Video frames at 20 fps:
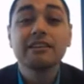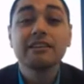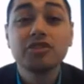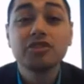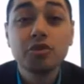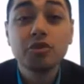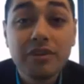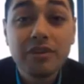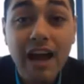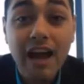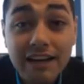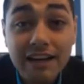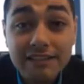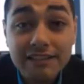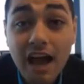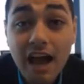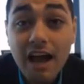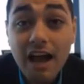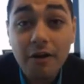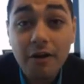Do not
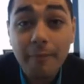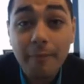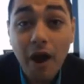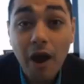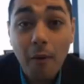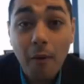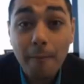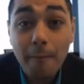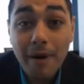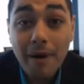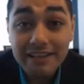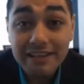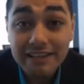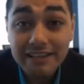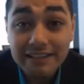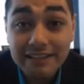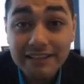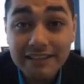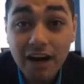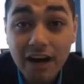talk about
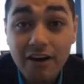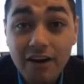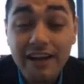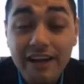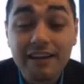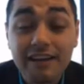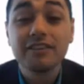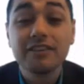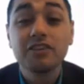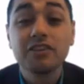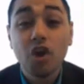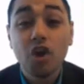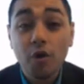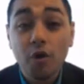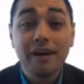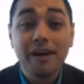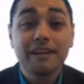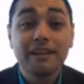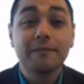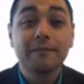money. All right? No
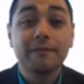money.